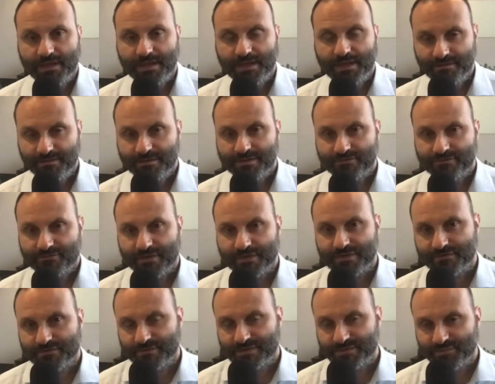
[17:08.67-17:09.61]
in the
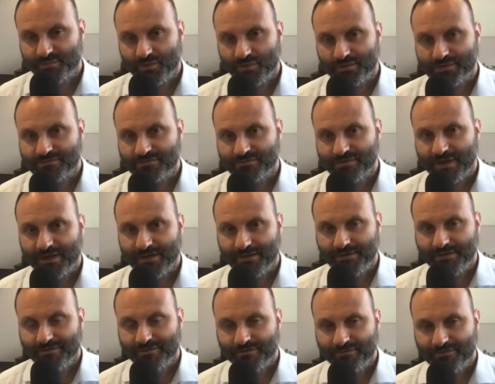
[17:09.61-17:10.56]
stress response rather
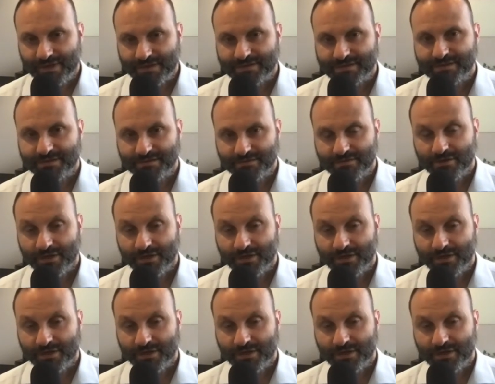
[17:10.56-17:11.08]
than the rest and